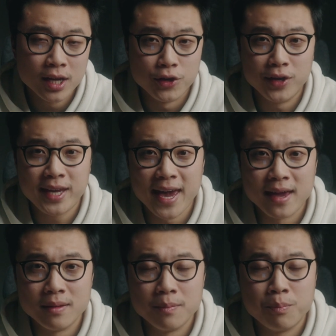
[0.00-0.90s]
you
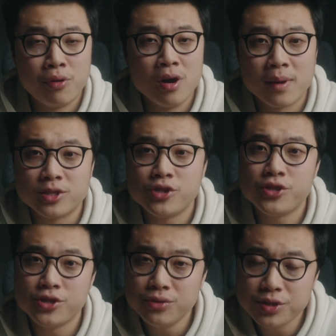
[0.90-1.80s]
can pretty much
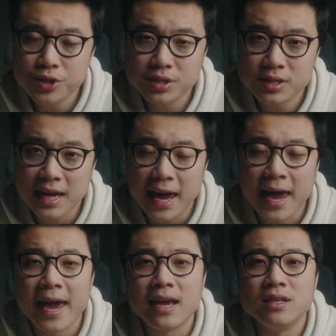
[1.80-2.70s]
shoot
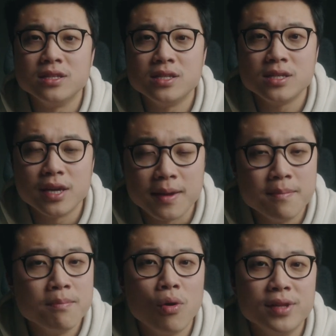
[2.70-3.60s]
and
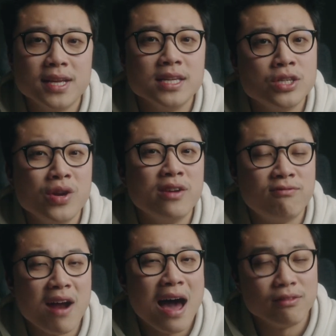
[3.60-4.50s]
import it straight
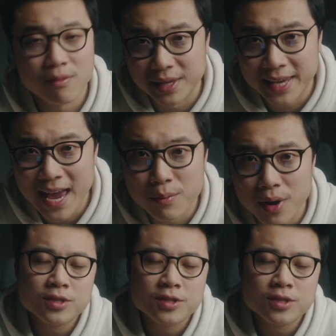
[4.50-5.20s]
out from the camera.